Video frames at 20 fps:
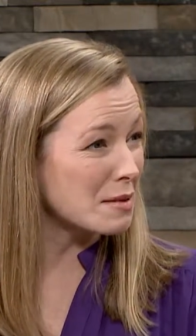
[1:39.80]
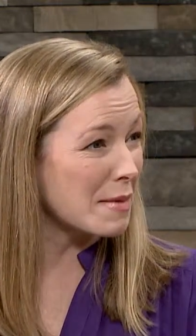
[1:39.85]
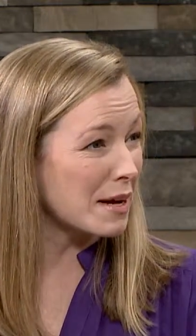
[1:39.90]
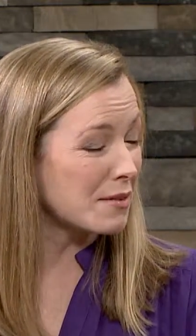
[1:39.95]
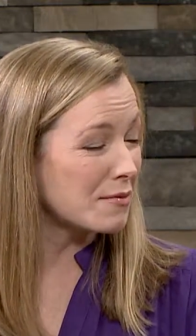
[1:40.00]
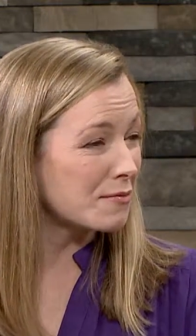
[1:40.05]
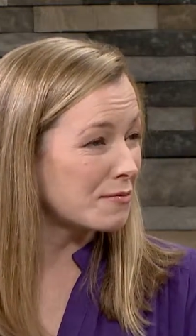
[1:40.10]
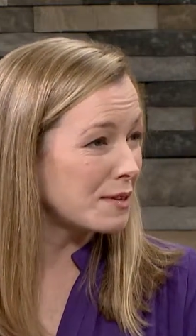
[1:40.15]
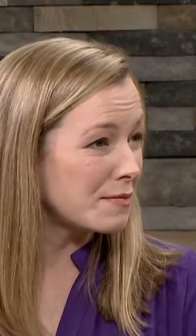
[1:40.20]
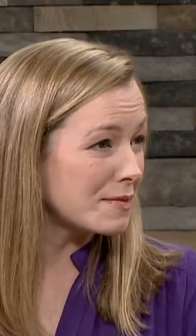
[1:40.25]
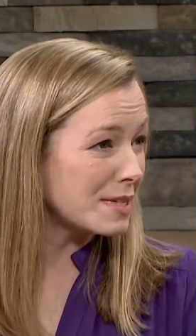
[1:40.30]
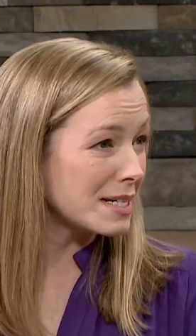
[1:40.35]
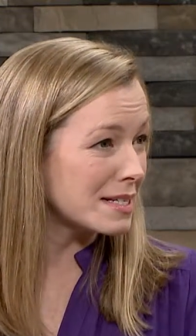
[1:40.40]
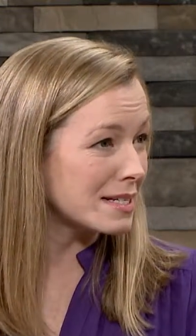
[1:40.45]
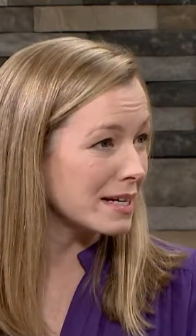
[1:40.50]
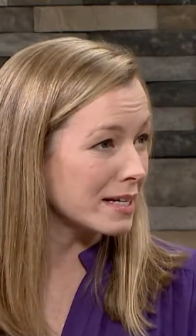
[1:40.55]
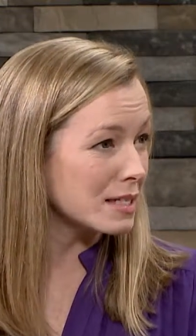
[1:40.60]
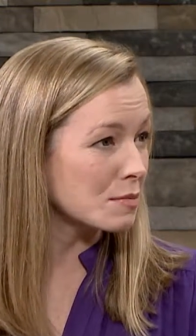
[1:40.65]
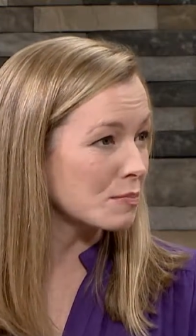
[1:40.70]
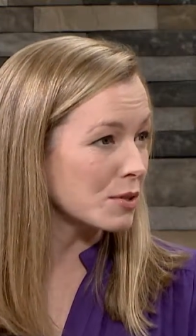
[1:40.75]
about
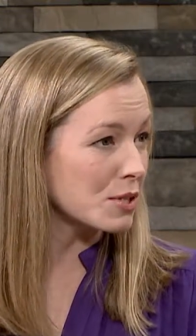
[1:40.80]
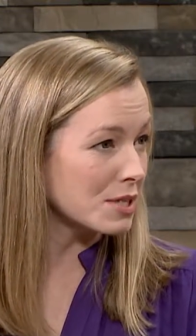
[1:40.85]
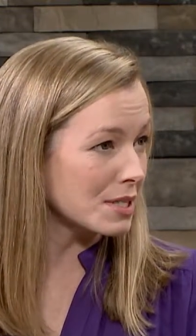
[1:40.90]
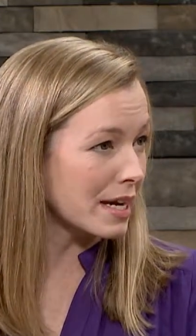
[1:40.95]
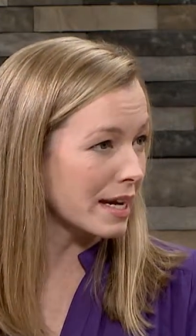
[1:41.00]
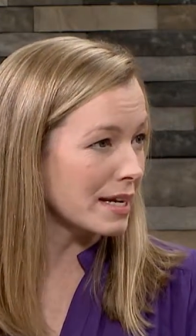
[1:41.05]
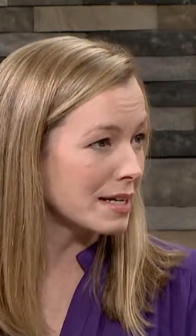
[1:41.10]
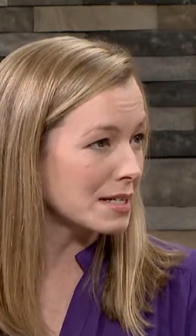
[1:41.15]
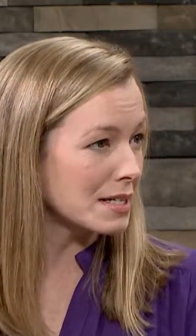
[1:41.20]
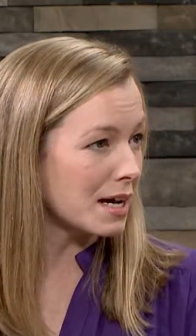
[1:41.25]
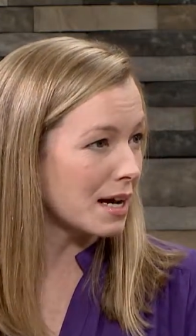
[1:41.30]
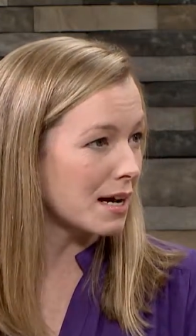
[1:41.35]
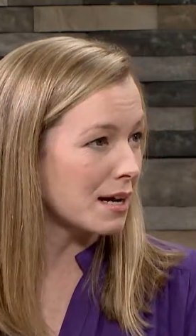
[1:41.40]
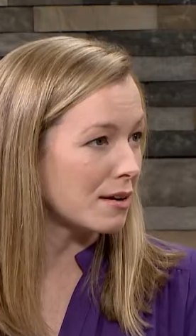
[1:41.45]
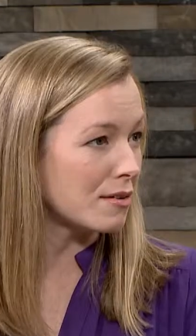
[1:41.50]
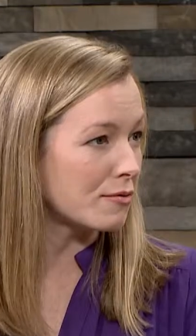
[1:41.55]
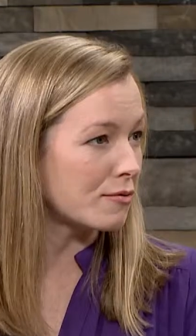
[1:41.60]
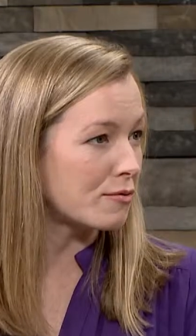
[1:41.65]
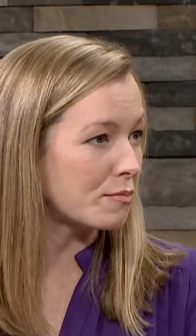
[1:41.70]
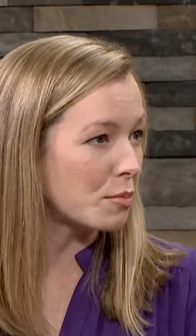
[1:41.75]
56%
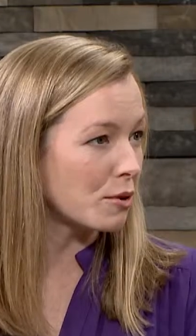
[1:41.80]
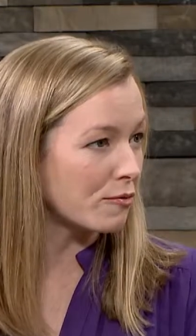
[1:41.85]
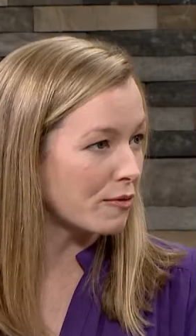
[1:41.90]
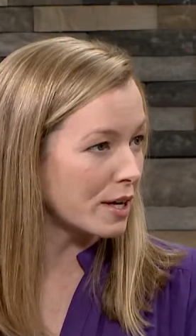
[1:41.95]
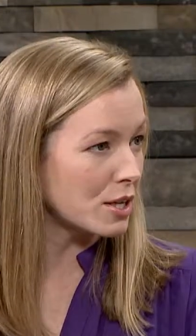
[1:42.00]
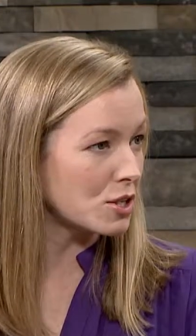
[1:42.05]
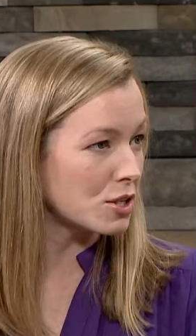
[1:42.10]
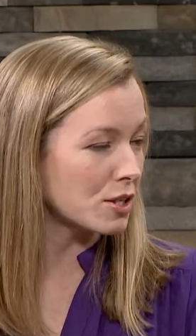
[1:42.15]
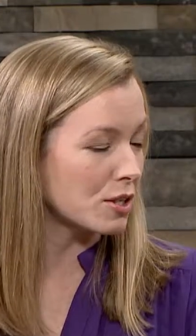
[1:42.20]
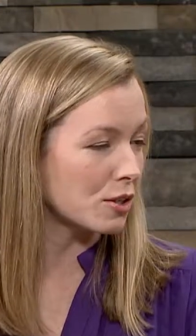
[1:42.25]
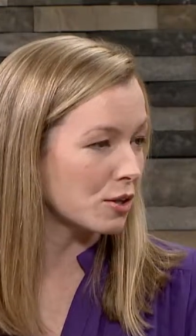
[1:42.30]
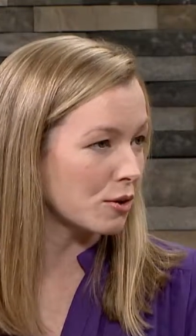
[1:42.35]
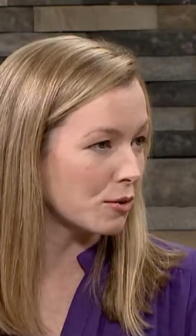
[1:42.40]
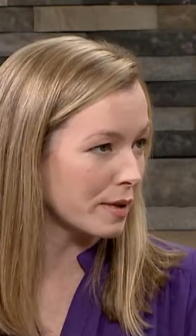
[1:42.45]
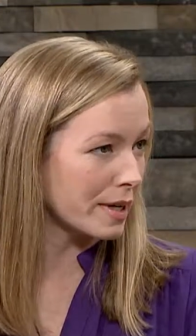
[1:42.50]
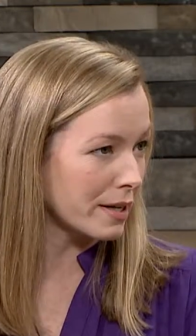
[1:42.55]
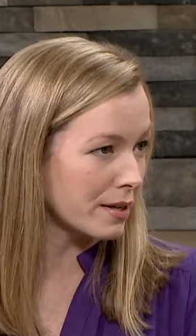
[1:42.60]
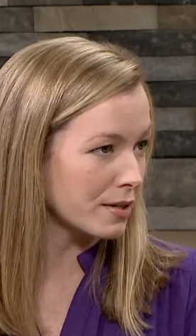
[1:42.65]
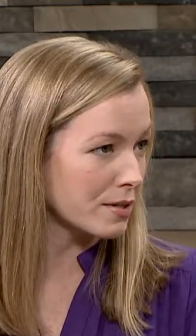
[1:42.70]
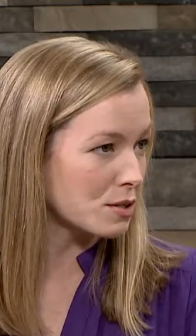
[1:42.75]
of professional
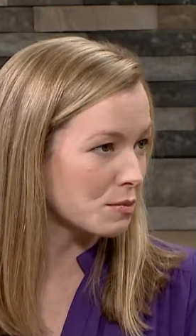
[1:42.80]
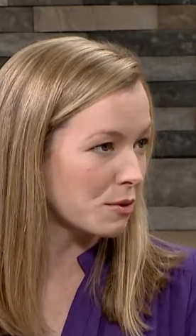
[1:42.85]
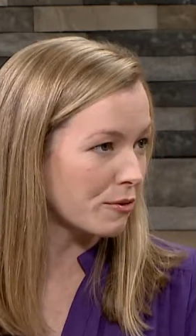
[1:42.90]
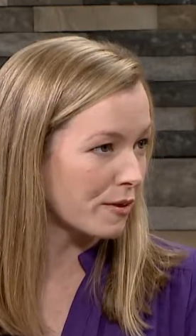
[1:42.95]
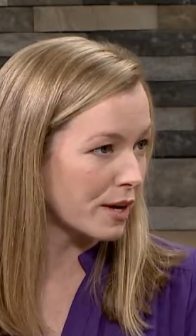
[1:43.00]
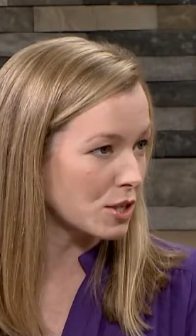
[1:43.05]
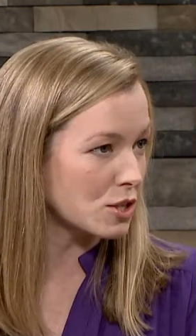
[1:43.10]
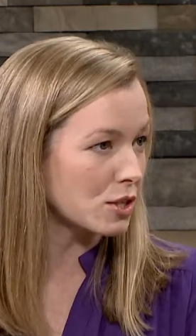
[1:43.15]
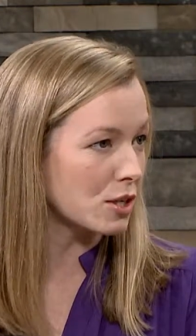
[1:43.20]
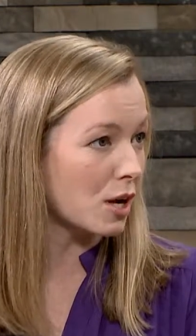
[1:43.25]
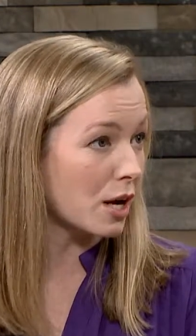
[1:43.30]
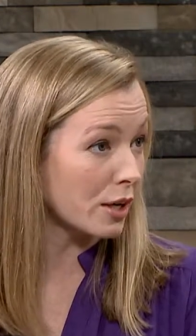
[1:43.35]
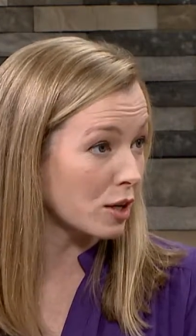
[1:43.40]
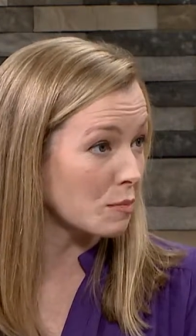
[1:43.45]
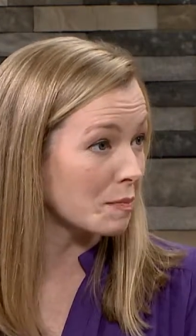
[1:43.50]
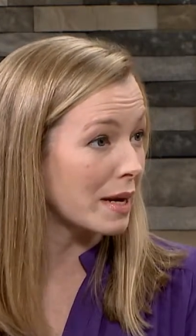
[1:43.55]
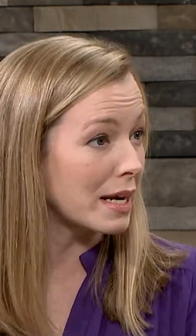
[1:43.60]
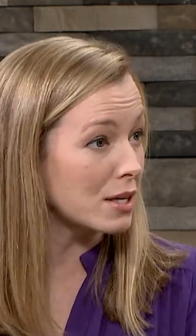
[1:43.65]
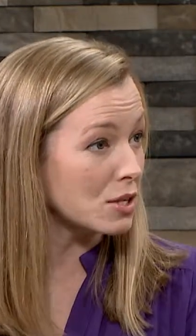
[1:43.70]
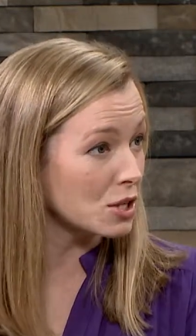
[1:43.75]
careers, professional
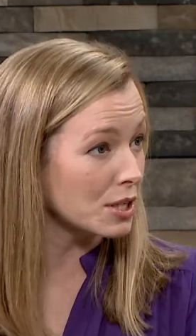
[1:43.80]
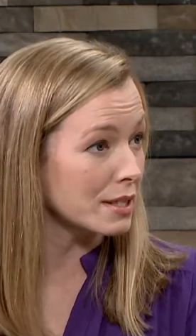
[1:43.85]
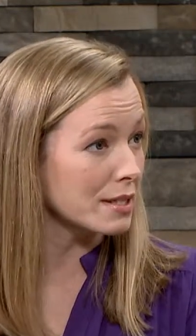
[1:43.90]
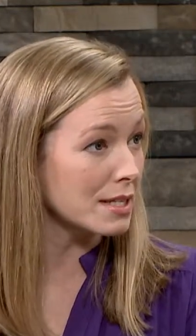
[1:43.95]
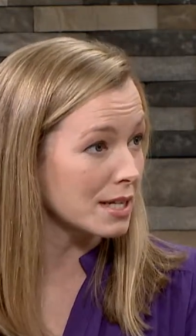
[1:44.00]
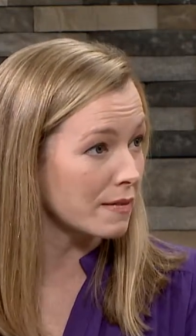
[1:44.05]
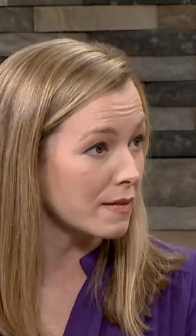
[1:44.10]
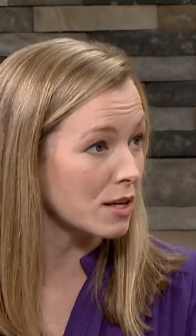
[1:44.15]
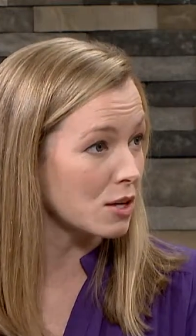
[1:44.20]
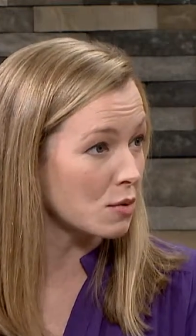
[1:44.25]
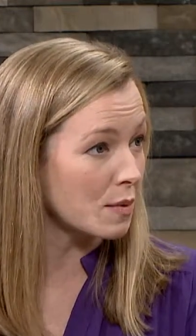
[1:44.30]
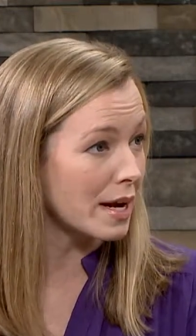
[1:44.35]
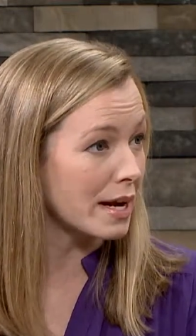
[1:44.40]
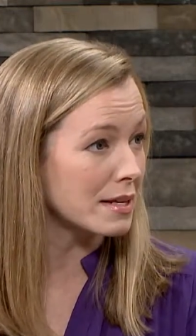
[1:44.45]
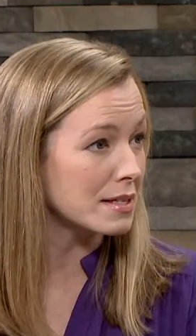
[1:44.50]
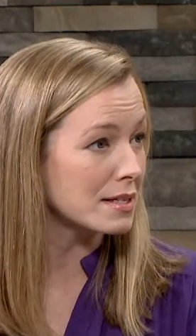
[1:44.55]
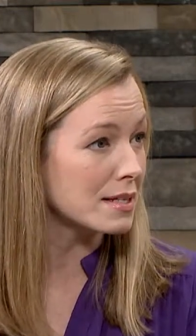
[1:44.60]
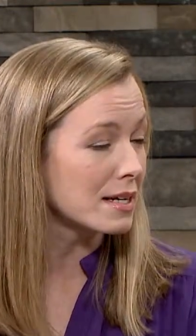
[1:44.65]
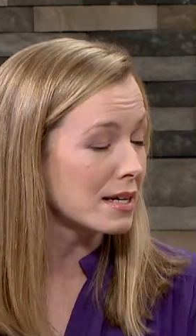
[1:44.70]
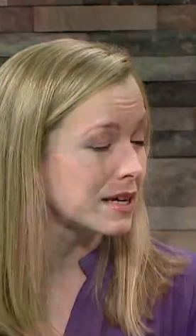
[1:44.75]
occupations in the
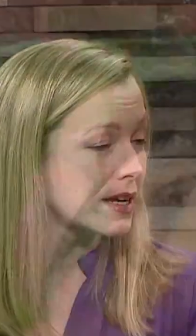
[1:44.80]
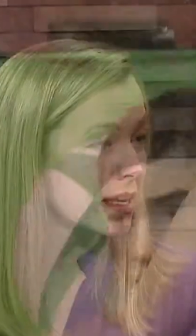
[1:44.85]
US,